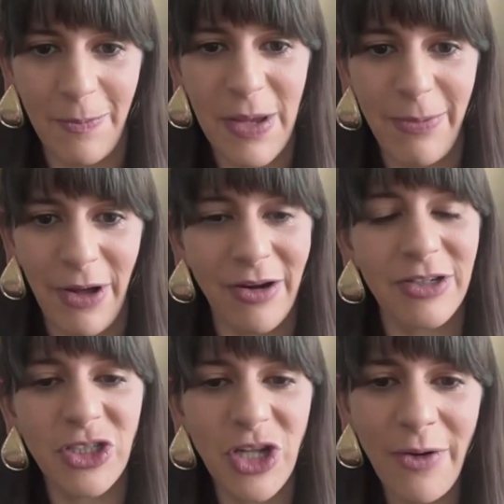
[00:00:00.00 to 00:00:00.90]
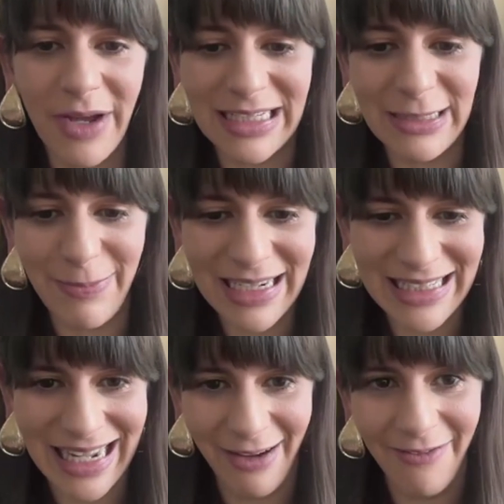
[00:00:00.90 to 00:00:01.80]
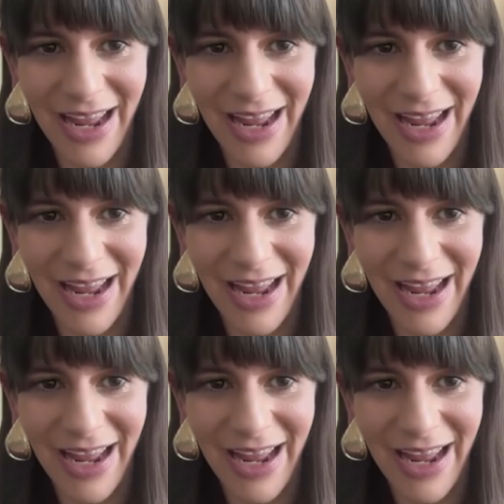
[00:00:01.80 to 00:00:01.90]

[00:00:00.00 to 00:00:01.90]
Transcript: to people are so expansive.